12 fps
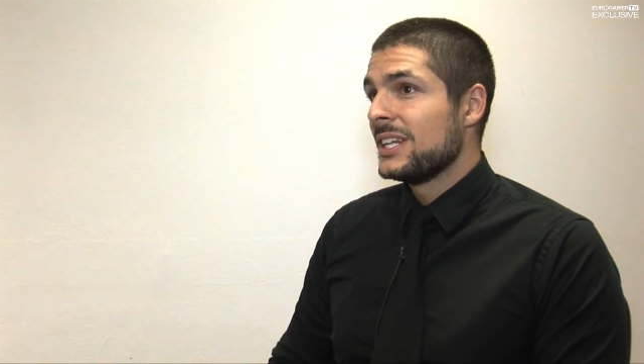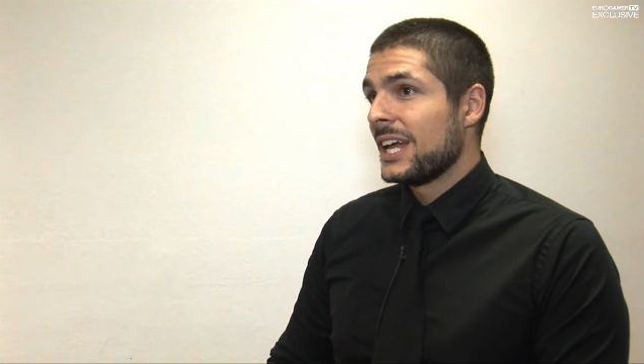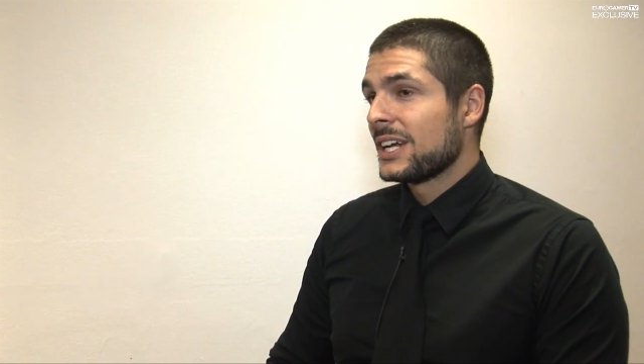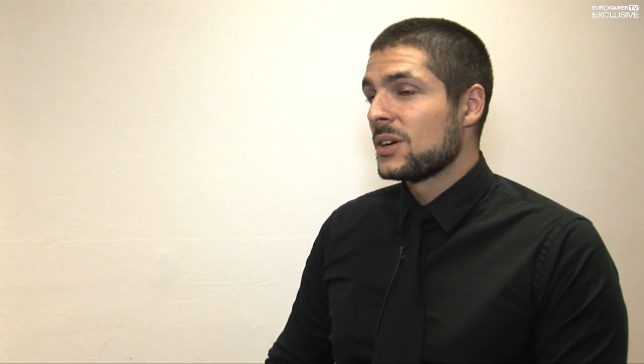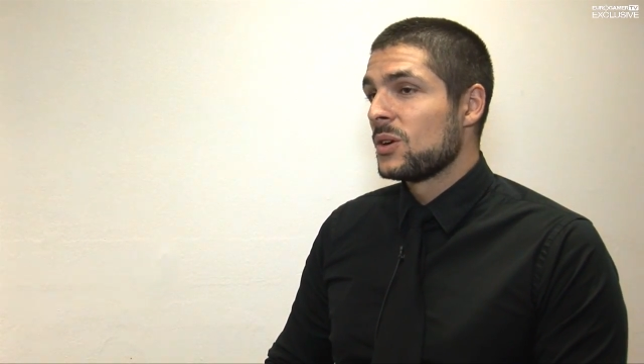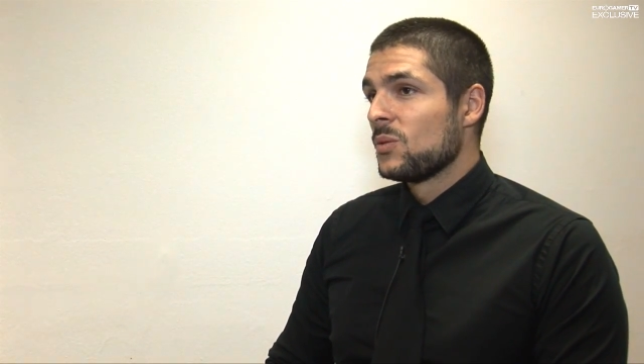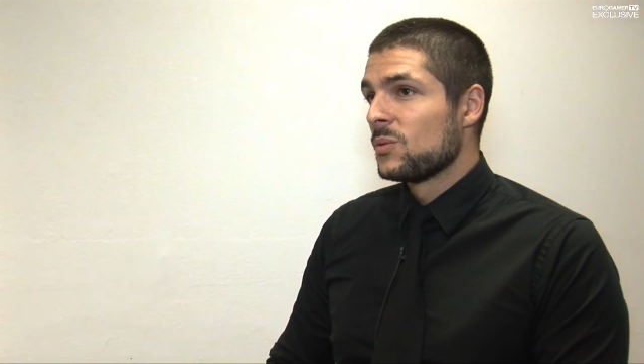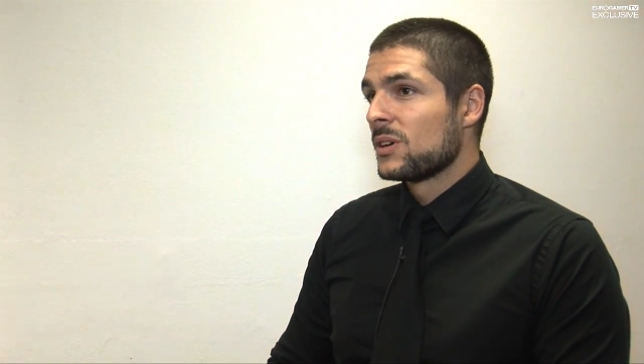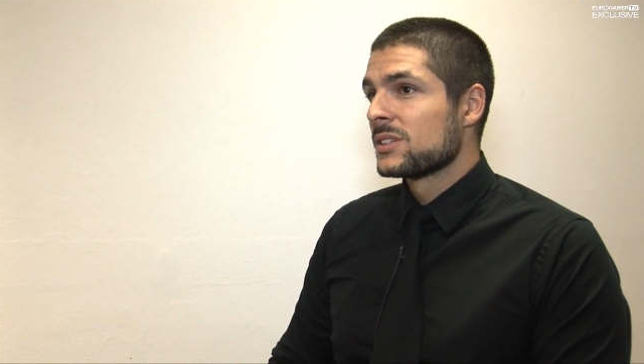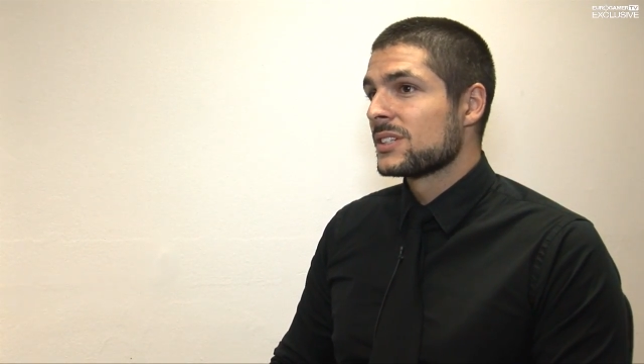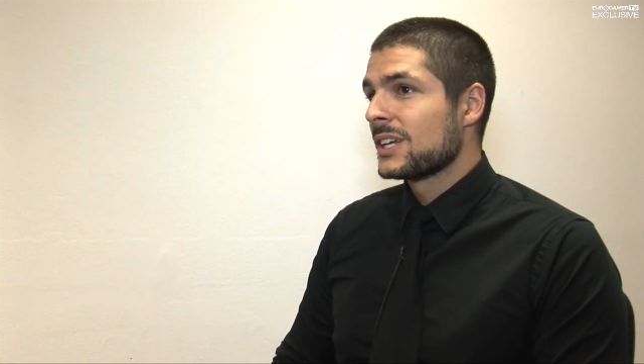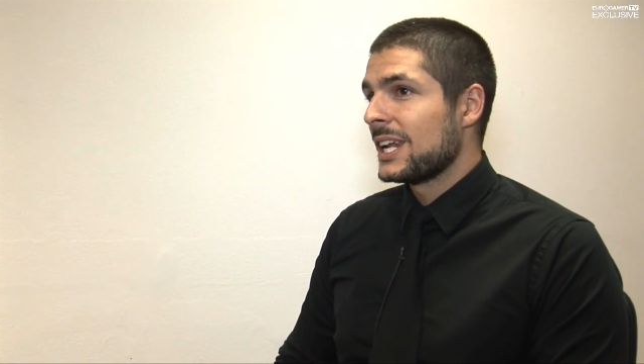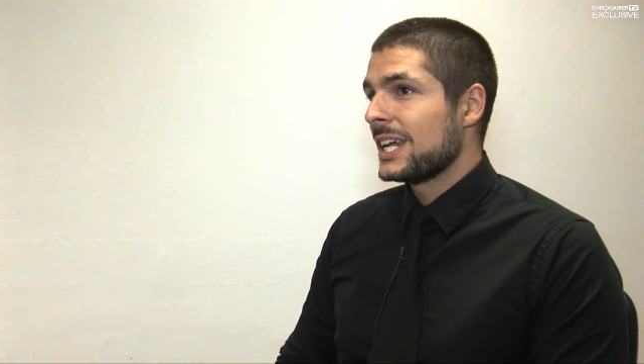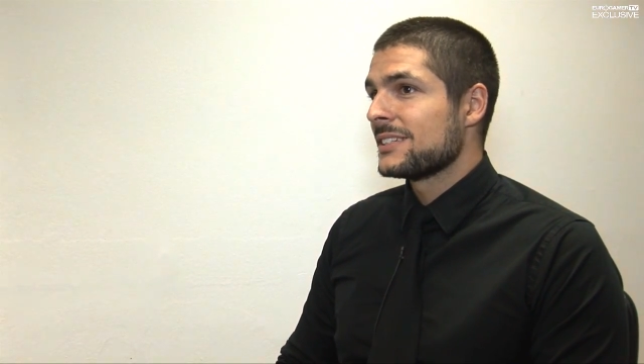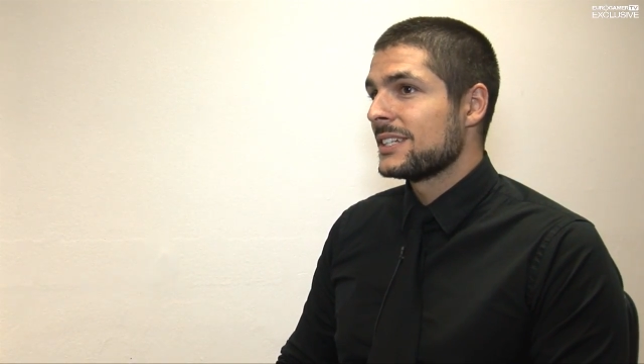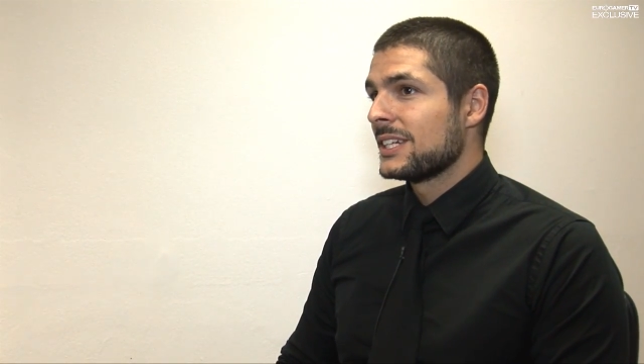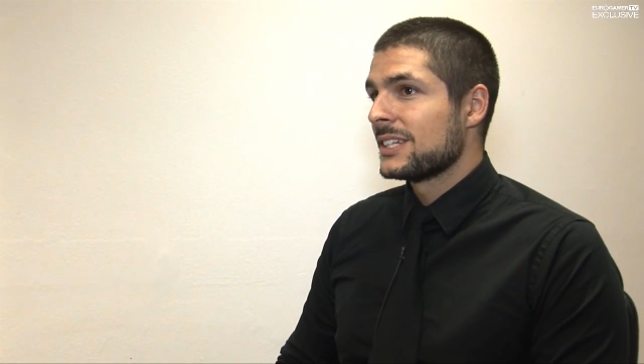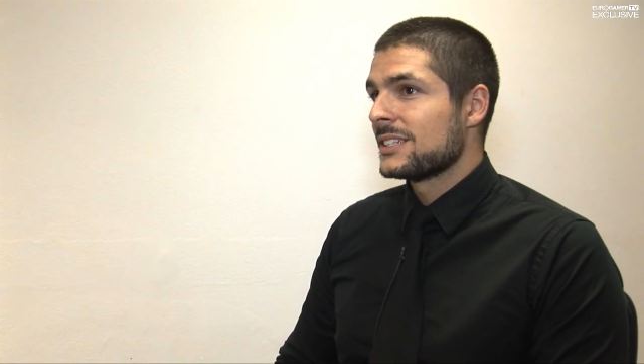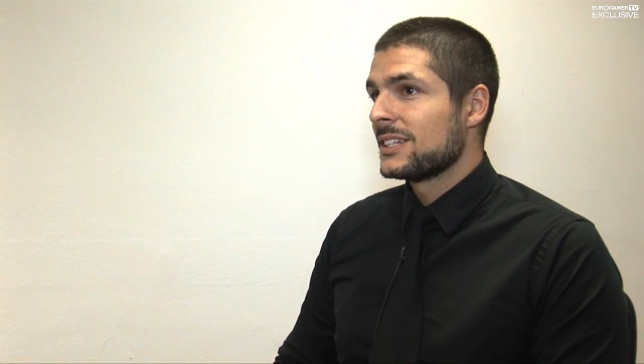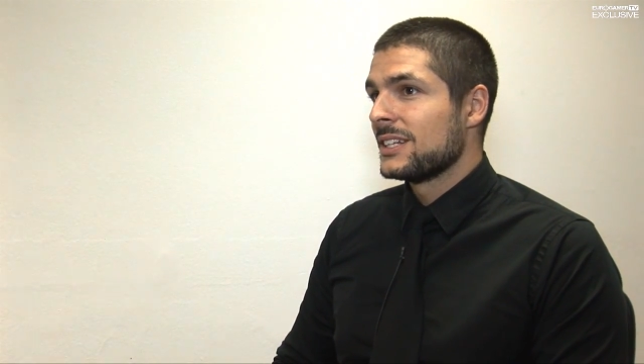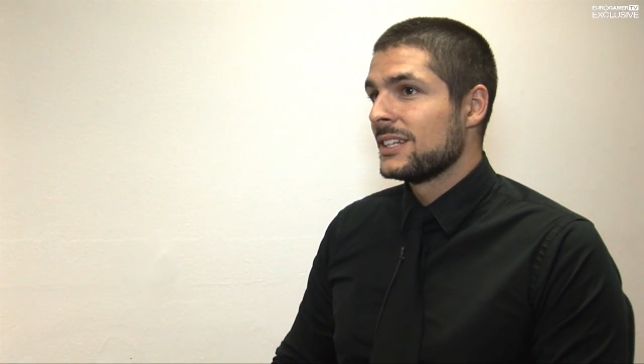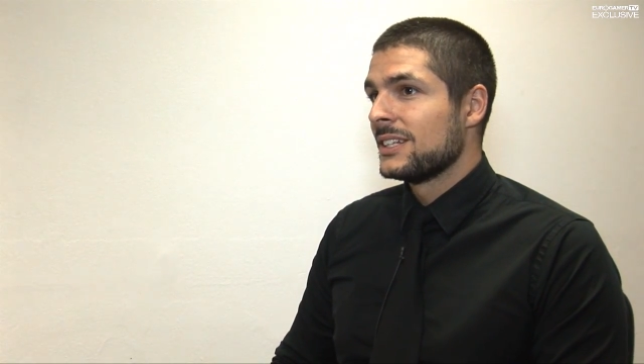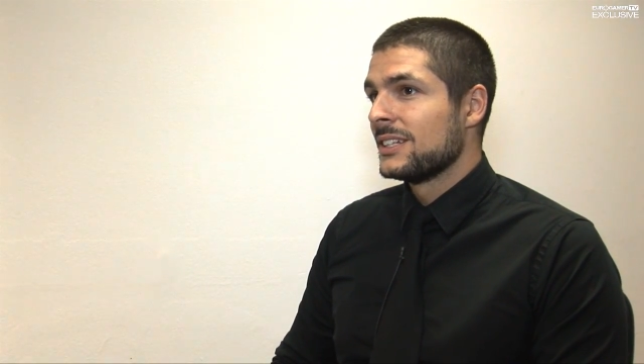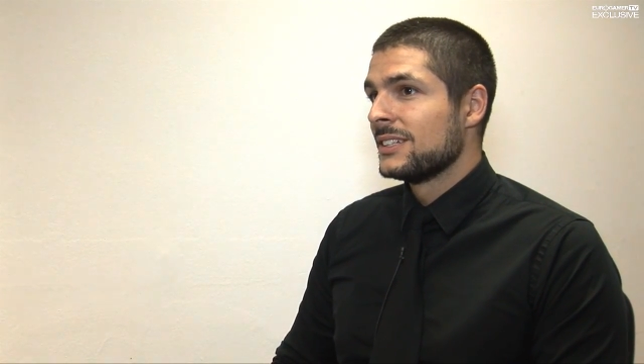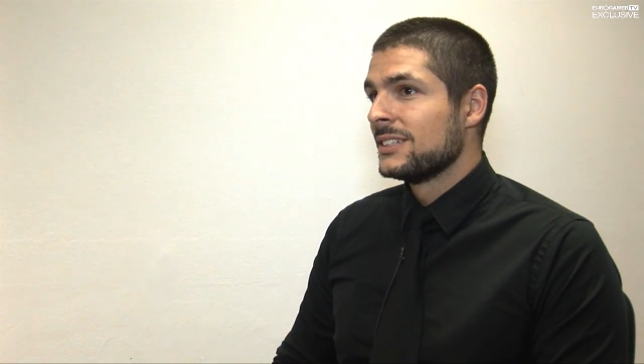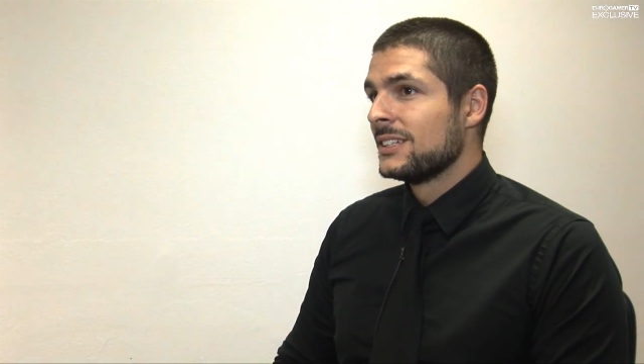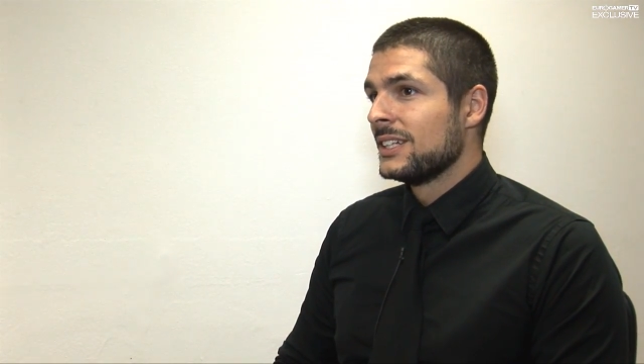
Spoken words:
like old one classics and